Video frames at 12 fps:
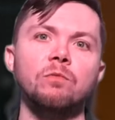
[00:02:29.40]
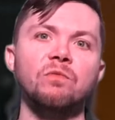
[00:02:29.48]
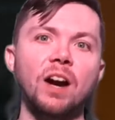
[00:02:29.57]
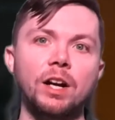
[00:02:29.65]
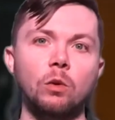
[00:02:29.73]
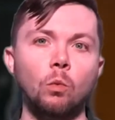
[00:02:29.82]

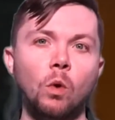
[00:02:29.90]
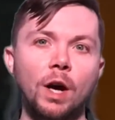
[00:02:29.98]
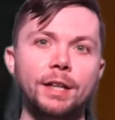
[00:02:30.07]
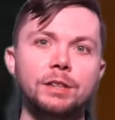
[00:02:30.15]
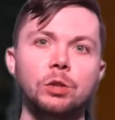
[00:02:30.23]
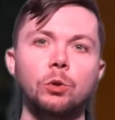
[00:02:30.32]
fighting
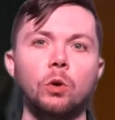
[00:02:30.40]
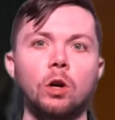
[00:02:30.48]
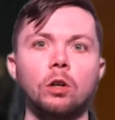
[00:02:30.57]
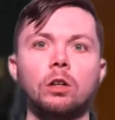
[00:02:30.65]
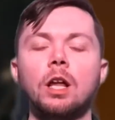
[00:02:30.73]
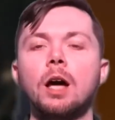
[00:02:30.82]
Whites who
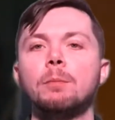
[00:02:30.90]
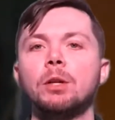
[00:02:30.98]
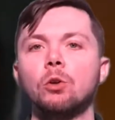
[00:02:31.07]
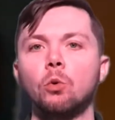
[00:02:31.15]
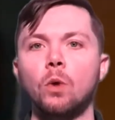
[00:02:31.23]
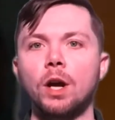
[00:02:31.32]
are climbing
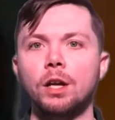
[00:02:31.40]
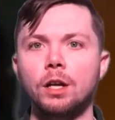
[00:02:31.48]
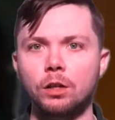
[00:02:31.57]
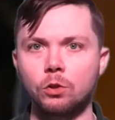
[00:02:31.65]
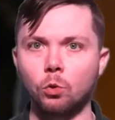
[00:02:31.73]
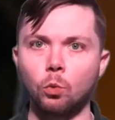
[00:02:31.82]
their way
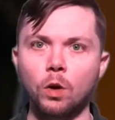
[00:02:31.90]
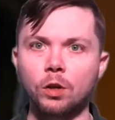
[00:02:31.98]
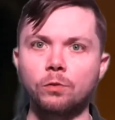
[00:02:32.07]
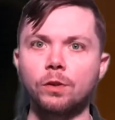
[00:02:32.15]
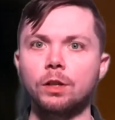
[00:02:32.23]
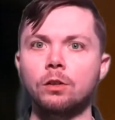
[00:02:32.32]
into
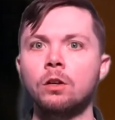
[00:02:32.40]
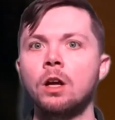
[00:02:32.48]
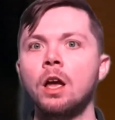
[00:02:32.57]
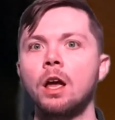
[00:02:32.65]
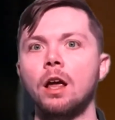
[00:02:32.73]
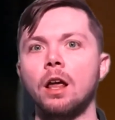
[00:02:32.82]
Winterfell,
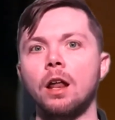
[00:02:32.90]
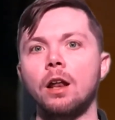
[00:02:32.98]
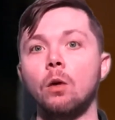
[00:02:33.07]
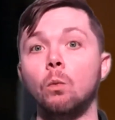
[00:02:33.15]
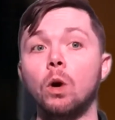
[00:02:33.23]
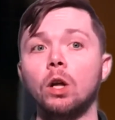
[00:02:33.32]

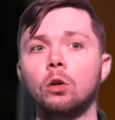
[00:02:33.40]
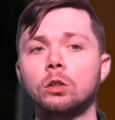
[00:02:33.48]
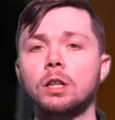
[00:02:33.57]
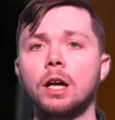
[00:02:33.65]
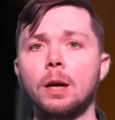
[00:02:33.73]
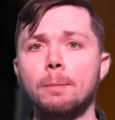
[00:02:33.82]
and what
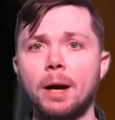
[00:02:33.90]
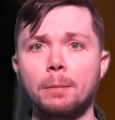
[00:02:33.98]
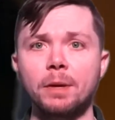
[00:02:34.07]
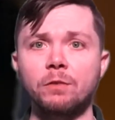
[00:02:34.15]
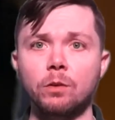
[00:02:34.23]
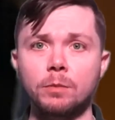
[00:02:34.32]
looks like it might
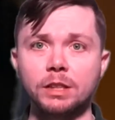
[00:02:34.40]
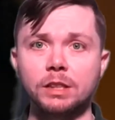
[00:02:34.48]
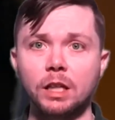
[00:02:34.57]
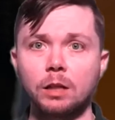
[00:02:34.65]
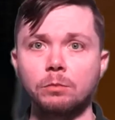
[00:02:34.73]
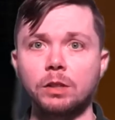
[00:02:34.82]
be from the
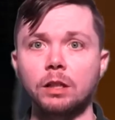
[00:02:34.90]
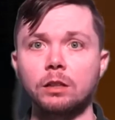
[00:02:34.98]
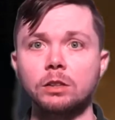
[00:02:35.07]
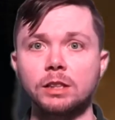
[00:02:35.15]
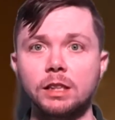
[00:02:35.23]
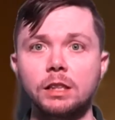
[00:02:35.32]
same
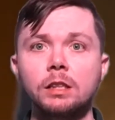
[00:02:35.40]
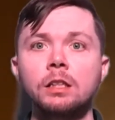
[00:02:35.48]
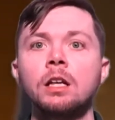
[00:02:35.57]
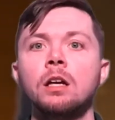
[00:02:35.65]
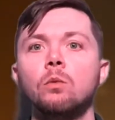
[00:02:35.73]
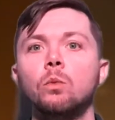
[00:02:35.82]
scene,
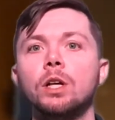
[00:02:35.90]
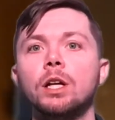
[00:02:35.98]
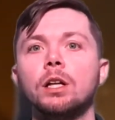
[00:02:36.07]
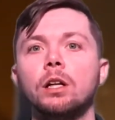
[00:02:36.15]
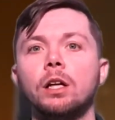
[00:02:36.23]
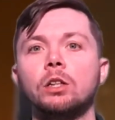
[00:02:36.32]
we
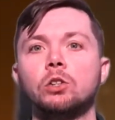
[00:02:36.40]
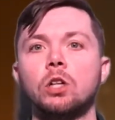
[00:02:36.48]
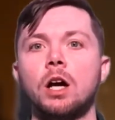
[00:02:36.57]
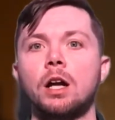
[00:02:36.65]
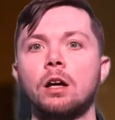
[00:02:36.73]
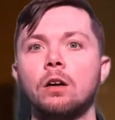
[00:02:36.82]
get a
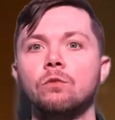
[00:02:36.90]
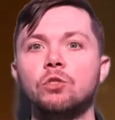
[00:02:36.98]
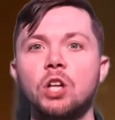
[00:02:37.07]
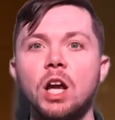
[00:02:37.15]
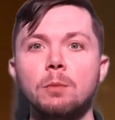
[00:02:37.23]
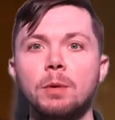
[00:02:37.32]
shot of
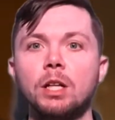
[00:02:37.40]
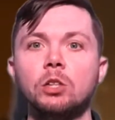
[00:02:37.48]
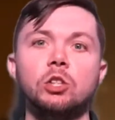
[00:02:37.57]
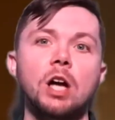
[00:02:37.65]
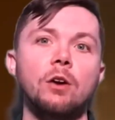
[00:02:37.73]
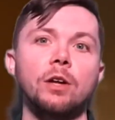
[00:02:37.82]
Jaime
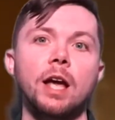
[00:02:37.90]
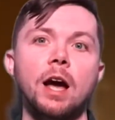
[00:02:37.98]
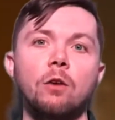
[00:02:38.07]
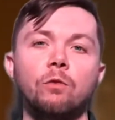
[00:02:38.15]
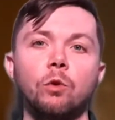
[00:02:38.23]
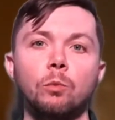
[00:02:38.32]
shouting
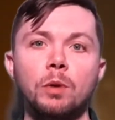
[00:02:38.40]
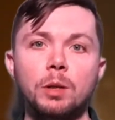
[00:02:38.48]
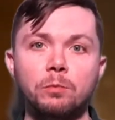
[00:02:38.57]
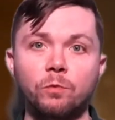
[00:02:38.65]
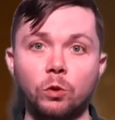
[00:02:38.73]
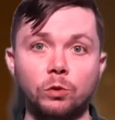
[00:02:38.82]
out
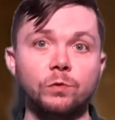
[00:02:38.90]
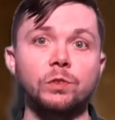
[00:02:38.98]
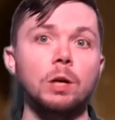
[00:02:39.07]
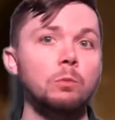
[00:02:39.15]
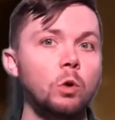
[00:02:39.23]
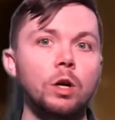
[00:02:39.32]
for
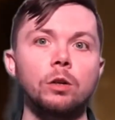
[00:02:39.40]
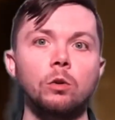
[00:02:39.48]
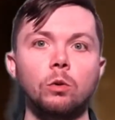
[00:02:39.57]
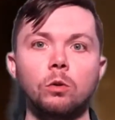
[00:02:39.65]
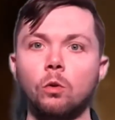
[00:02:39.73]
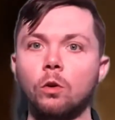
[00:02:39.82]
someone
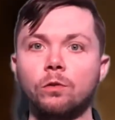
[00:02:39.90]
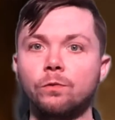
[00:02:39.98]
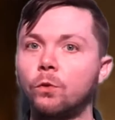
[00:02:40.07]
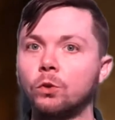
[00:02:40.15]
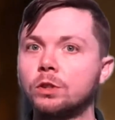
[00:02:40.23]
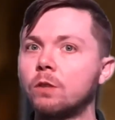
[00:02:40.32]
or
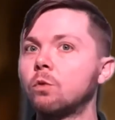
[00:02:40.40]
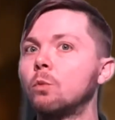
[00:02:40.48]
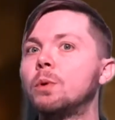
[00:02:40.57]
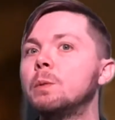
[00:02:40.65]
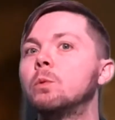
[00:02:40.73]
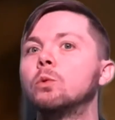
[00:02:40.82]
for several
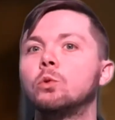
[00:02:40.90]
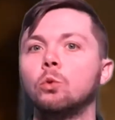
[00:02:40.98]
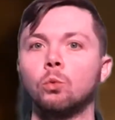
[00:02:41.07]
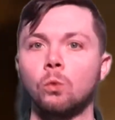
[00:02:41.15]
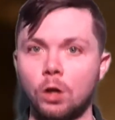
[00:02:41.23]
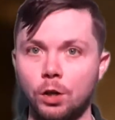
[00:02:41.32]
people to
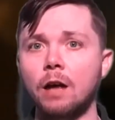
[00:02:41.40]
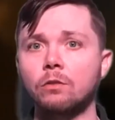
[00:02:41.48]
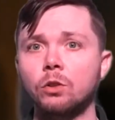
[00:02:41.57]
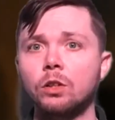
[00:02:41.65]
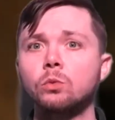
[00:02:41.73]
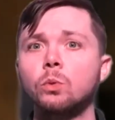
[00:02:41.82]
run.
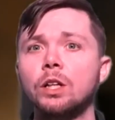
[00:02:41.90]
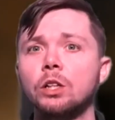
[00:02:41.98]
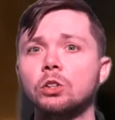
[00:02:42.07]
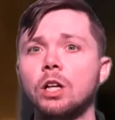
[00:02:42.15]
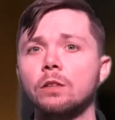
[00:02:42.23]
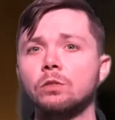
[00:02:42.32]
After this, we get a
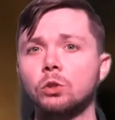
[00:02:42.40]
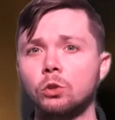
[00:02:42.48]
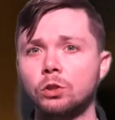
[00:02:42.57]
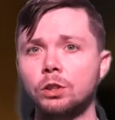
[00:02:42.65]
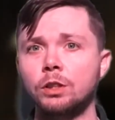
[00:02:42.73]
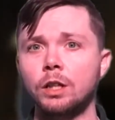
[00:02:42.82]
shot of
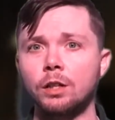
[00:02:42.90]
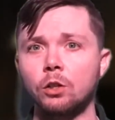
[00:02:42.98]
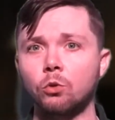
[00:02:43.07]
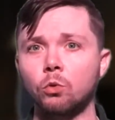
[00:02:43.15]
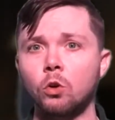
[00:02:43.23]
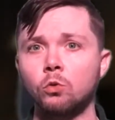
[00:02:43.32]
Cersei in the
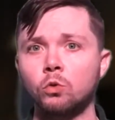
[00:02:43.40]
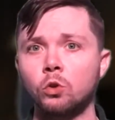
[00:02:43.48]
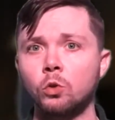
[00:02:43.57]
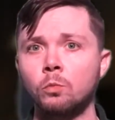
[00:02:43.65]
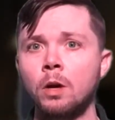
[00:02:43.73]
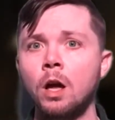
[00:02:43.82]
throne
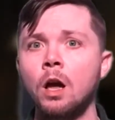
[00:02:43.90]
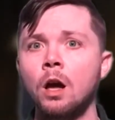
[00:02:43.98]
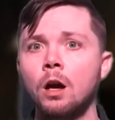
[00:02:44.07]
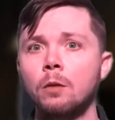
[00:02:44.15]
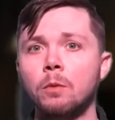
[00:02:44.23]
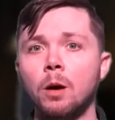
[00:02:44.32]
room,
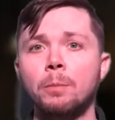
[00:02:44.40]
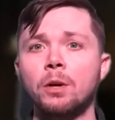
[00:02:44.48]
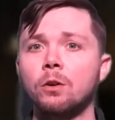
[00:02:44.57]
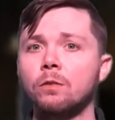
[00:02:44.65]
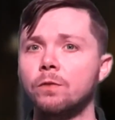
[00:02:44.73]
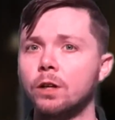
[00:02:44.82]

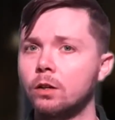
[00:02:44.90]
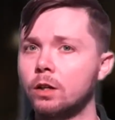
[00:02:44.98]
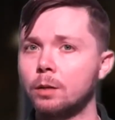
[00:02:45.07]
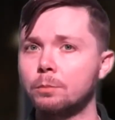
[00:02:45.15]
appearing very